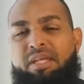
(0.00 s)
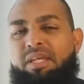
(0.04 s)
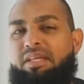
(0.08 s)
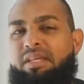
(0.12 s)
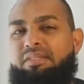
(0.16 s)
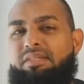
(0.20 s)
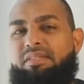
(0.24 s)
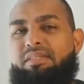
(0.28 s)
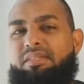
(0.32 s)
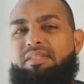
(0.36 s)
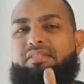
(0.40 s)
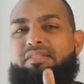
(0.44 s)

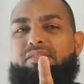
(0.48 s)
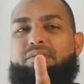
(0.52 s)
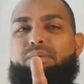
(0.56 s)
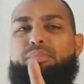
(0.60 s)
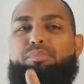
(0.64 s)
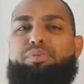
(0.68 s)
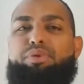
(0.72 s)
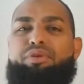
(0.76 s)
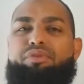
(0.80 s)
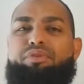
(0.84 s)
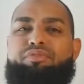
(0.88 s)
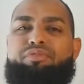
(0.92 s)
See, this is a
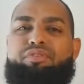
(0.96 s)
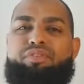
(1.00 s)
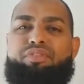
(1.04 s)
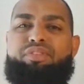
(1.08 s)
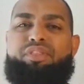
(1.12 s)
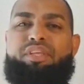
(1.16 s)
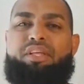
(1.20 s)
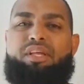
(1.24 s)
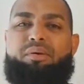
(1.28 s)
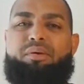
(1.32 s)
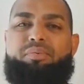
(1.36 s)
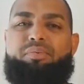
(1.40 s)
beautiful
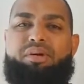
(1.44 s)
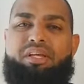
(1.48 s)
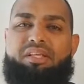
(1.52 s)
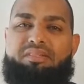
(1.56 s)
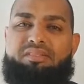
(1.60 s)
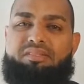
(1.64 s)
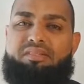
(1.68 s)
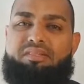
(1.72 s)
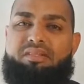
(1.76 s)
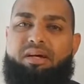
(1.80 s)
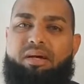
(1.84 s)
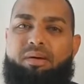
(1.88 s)
thing about
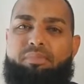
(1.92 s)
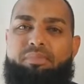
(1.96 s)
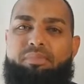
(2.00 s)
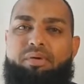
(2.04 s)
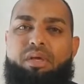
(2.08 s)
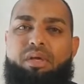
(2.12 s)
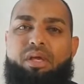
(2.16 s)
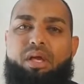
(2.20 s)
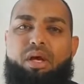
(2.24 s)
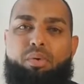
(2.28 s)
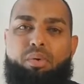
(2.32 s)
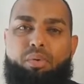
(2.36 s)
Islam.
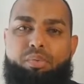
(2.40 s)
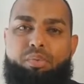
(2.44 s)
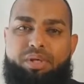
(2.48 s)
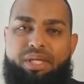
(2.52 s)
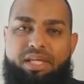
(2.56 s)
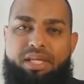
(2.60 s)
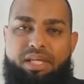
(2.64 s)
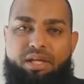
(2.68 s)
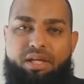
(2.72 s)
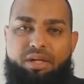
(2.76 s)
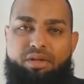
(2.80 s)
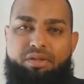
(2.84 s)
When we
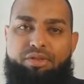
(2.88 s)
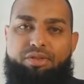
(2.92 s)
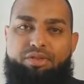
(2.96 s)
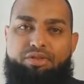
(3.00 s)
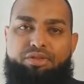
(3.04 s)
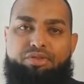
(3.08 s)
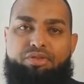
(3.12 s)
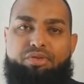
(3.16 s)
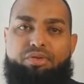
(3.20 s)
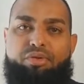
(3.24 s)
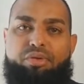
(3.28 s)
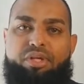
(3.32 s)
hear the
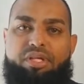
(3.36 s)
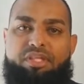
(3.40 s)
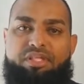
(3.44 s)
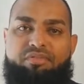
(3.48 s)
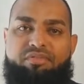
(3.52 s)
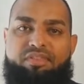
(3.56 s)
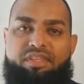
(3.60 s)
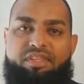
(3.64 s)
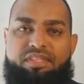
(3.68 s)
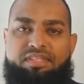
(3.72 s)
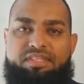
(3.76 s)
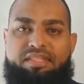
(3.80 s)
stories
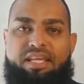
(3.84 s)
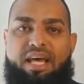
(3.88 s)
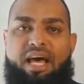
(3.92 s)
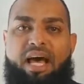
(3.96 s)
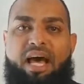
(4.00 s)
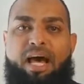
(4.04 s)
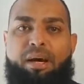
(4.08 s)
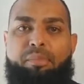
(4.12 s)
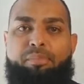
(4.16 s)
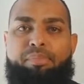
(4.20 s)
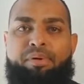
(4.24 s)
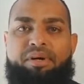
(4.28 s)
of the
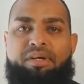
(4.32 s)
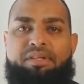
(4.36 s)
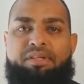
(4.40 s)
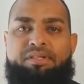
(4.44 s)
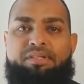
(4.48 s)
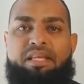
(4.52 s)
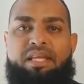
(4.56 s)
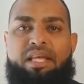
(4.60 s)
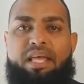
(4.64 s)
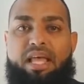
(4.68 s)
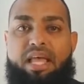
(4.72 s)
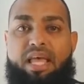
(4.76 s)
Sahabas
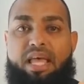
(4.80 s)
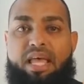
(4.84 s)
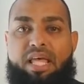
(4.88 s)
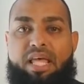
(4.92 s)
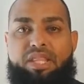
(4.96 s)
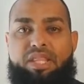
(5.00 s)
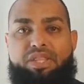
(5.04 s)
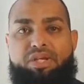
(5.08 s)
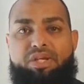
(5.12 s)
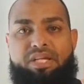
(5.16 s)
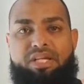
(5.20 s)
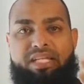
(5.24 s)
and
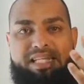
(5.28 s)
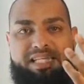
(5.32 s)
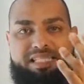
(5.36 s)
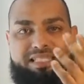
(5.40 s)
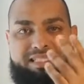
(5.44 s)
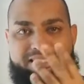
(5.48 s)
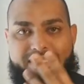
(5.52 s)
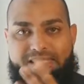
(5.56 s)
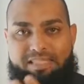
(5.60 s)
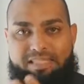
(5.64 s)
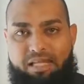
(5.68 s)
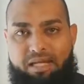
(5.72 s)
their
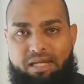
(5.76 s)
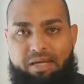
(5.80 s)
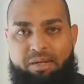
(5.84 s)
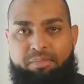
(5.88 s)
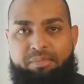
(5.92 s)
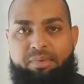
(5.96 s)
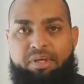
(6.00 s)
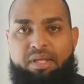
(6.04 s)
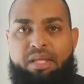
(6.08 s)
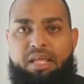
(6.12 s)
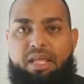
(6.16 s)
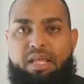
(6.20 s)
Islam
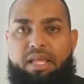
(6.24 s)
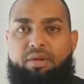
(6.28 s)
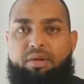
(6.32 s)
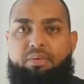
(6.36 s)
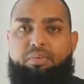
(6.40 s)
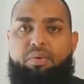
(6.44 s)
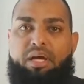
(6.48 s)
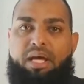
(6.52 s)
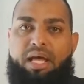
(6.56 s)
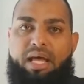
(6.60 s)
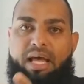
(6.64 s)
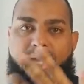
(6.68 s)
and
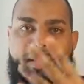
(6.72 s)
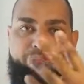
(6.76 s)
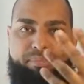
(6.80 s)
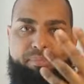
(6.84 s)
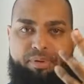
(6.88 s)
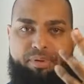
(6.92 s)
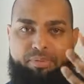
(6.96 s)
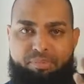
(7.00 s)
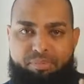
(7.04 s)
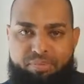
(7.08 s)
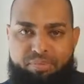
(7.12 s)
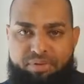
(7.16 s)
what
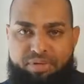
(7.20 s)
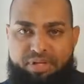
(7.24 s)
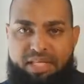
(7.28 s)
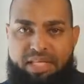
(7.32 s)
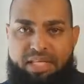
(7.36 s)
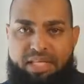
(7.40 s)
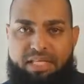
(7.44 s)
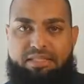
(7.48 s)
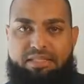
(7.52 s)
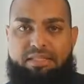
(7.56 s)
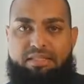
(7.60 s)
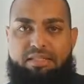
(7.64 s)
happened
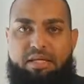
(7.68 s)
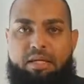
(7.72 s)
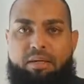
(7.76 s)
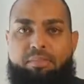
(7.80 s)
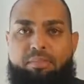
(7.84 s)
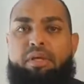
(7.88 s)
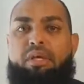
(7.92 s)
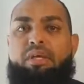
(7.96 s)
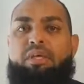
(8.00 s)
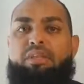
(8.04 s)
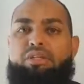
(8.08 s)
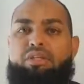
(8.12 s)
pre-Islam,
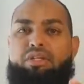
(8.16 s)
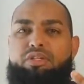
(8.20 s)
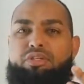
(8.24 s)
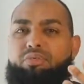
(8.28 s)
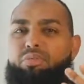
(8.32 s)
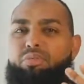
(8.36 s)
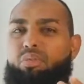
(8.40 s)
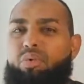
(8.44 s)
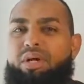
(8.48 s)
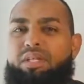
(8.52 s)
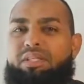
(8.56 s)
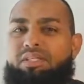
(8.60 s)
there's
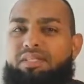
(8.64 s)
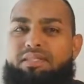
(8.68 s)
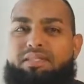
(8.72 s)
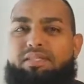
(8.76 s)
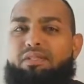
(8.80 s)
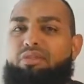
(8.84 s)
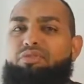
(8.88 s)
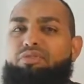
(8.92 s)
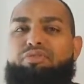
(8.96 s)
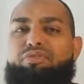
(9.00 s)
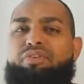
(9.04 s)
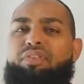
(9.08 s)
one
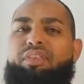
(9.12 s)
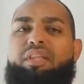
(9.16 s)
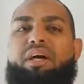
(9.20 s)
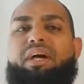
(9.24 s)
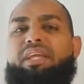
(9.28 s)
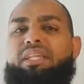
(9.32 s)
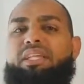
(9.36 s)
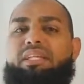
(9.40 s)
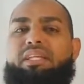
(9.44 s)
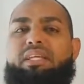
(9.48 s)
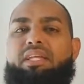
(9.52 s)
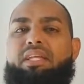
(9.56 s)
silver
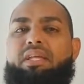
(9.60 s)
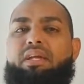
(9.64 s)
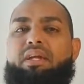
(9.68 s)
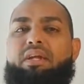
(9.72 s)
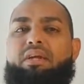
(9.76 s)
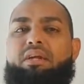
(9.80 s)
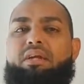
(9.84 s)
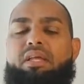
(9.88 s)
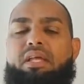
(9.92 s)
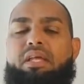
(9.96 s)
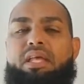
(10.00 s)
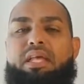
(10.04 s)
lining here.
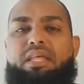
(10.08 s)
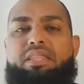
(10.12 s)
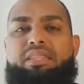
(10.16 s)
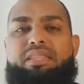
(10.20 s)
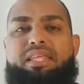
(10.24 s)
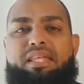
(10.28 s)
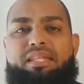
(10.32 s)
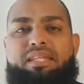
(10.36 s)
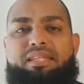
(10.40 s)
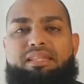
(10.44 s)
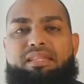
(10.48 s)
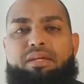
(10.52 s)

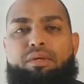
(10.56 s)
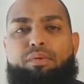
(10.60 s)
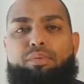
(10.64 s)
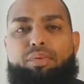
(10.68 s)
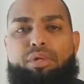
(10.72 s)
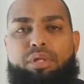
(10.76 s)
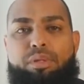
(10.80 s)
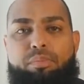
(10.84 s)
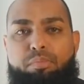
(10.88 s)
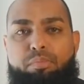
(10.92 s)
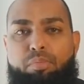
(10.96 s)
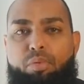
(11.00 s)
That the
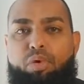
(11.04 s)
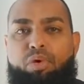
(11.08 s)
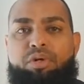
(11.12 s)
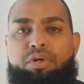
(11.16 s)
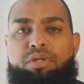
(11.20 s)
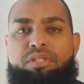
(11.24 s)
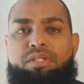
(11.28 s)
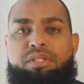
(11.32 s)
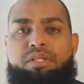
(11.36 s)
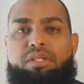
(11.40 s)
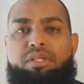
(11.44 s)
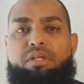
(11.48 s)

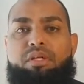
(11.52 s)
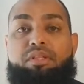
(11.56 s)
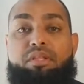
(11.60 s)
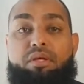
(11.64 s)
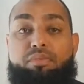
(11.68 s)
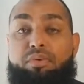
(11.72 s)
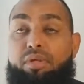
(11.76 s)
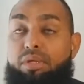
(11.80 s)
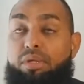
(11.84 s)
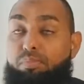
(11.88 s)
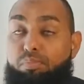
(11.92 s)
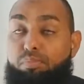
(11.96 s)
remorse,
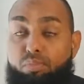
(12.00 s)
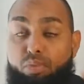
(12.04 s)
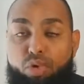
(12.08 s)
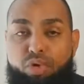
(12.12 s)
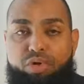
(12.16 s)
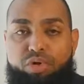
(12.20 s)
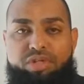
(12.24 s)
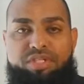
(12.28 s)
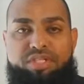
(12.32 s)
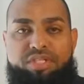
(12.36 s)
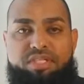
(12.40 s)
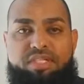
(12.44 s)

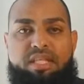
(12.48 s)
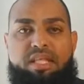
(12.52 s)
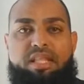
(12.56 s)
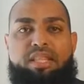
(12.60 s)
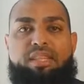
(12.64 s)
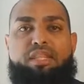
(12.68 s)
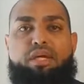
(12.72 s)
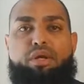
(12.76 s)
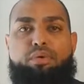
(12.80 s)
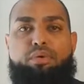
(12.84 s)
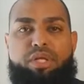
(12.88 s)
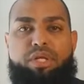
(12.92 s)

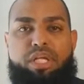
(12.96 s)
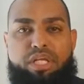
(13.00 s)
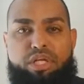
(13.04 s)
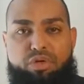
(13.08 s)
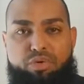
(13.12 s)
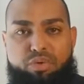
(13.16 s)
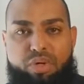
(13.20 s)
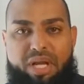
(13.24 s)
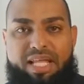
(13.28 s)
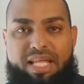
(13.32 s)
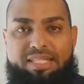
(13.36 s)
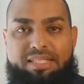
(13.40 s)
the
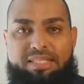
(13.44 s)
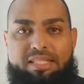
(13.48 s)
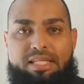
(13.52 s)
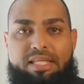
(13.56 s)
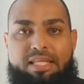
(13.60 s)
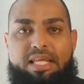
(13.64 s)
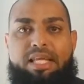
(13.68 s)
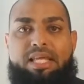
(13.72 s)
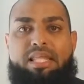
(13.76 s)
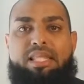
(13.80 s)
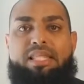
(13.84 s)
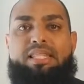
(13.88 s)
regret,
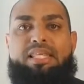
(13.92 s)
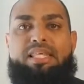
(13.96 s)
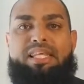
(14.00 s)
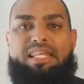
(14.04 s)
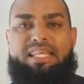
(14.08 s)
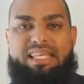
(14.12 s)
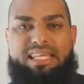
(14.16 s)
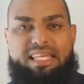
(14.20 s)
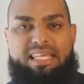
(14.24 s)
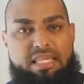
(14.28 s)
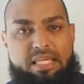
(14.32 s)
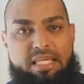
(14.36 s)
the
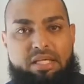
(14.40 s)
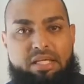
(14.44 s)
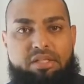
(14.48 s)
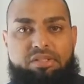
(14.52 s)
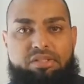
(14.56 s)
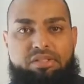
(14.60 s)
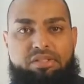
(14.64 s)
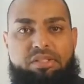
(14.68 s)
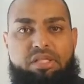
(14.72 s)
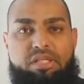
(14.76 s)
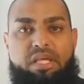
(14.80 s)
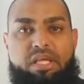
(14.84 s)

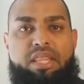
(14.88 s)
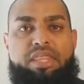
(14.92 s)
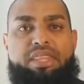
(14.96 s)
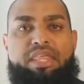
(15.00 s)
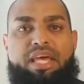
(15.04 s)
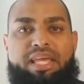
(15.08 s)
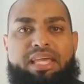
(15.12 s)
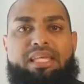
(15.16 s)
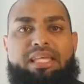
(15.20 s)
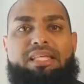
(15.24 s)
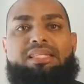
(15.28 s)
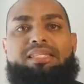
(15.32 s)
guilt
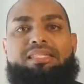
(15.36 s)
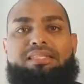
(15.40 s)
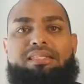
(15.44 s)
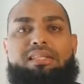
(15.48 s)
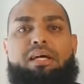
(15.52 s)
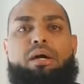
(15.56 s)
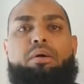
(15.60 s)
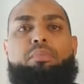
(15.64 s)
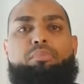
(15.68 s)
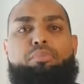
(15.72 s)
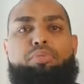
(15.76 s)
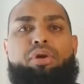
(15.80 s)
that
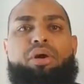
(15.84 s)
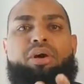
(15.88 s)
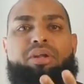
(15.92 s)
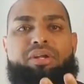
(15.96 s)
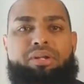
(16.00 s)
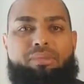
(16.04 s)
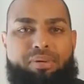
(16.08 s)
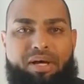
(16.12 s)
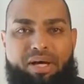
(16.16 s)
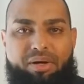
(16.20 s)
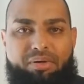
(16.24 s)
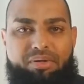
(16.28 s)
Islam brought
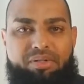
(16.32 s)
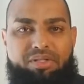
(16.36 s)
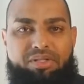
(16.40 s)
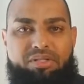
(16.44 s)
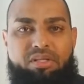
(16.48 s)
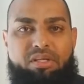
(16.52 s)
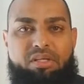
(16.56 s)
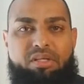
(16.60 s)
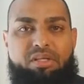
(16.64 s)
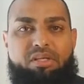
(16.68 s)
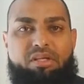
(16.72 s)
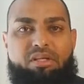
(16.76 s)
about,
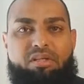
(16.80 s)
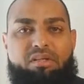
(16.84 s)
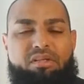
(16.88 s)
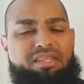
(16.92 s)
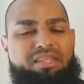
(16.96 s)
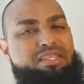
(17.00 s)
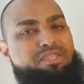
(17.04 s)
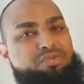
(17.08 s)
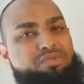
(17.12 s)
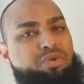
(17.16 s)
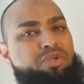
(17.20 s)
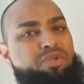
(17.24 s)

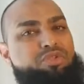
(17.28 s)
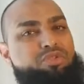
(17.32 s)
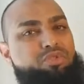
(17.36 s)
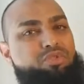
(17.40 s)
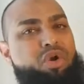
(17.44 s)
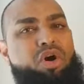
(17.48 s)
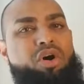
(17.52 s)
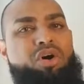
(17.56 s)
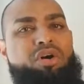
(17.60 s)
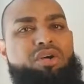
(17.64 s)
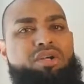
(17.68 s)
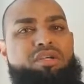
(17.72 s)
this was
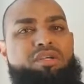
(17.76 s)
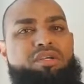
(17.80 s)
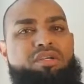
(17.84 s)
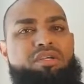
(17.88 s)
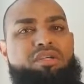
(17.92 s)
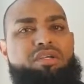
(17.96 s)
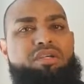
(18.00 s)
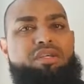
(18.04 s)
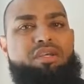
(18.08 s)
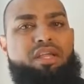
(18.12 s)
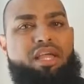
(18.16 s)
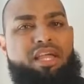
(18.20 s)
wrong.
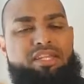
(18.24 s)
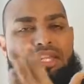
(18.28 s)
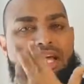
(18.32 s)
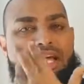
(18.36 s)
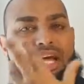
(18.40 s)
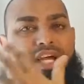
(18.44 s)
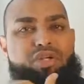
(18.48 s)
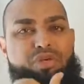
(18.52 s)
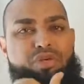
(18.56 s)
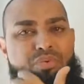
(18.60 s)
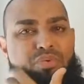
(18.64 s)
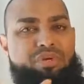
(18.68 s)
And now
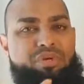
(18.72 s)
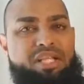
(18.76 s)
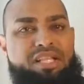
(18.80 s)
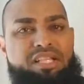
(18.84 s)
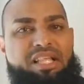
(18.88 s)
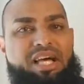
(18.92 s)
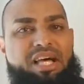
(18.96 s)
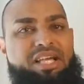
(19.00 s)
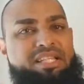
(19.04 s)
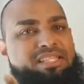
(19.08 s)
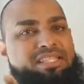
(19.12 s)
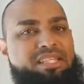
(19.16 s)
you're
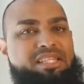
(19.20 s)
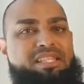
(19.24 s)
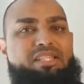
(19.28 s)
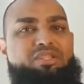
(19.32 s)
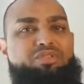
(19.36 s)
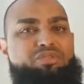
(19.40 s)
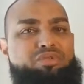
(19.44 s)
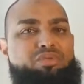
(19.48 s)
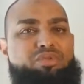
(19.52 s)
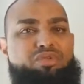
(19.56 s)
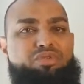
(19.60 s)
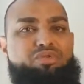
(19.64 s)
realizing
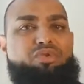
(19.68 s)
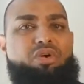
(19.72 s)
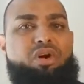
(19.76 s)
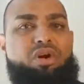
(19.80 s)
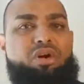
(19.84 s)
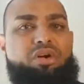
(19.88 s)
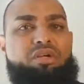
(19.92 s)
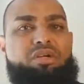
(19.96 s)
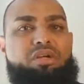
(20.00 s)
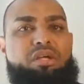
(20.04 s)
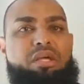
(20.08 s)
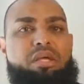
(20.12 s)
this was
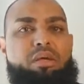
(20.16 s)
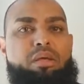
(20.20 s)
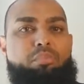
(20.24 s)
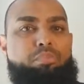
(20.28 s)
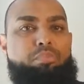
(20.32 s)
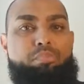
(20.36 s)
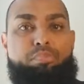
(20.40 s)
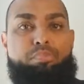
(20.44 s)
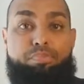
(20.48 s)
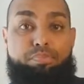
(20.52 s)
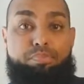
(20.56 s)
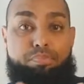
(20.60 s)
wrong.
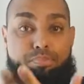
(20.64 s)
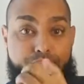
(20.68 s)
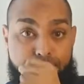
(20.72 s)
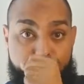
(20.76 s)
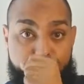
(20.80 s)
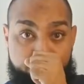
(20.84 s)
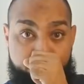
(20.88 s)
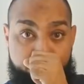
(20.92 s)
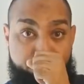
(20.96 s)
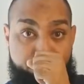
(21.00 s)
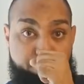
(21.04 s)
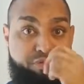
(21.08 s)

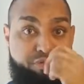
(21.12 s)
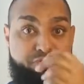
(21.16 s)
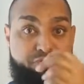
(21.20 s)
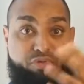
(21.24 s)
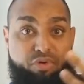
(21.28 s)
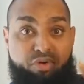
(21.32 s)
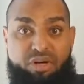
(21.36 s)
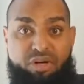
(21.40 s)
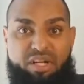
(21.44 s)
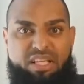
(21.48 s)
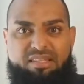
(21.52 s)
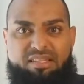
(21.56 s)

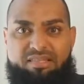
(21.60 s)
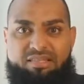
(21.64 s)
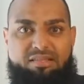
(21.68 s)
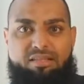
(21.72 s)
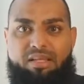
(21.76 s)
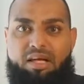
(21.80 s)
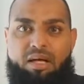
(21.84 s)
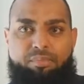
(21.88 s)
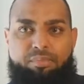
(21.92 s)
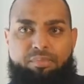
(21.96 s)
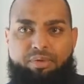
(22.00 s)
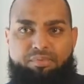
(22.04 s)
Before
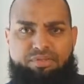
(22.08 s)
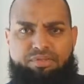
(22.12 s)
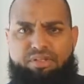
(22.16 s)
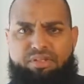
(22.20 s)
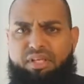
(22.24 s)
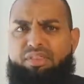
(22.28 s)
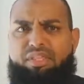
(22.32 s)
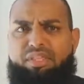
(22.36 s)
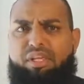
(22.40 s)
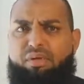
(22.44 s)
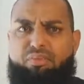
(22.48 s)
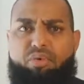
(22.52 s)
Islam, it was
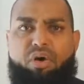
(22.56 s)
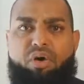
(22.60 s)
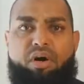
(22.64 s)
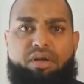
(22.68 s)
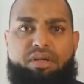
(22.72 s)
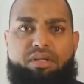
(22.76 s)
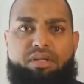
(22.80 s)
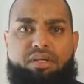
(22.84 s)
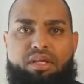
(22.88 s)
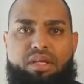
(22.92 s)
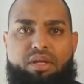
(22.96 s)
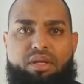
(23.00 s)
nothing
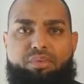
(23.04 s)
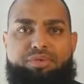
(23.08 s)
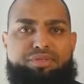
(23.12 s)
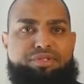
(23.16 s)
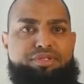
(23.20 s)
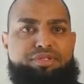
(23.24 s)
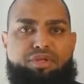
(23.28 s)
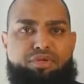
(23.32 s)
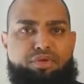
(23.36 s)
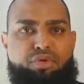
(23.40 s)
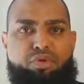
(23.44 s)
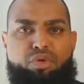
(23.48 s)
wrong. It was
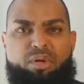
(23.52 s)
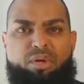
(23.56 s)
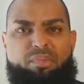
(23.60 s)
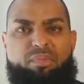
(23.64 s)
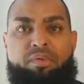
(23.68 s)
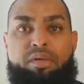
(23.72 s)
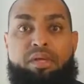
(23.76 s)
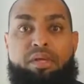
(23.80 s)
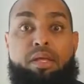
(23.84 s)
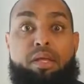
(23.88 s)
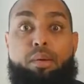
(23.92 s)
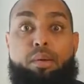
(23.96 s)
the norm.
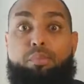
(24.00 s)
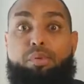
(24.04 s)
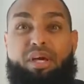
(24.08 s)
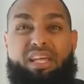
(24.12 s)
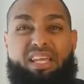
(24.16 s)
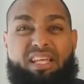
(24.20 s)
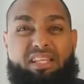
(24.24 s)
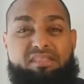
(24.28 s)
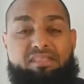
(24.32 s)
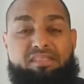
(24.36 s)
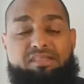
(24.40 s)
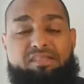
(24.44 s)
But
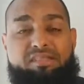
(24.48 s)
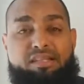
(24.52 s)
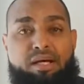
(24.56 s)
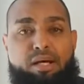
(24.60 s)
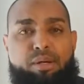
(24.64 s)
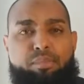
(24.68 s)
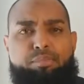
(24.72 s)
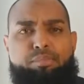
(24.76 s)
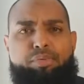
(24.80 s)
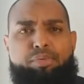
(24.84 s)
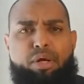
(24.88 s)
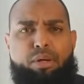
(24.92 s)

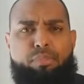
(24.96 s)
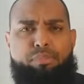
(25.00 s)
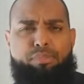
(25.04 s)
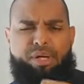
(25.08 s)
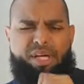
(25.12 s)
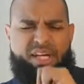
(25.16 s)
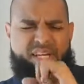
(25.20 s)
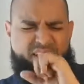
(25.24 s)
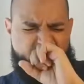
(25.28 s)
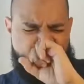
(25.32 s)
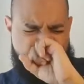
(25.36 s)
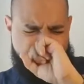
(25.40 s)
Islam brought
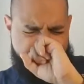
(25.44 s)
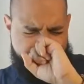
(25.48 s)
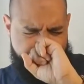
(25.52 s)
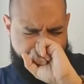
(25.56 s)
back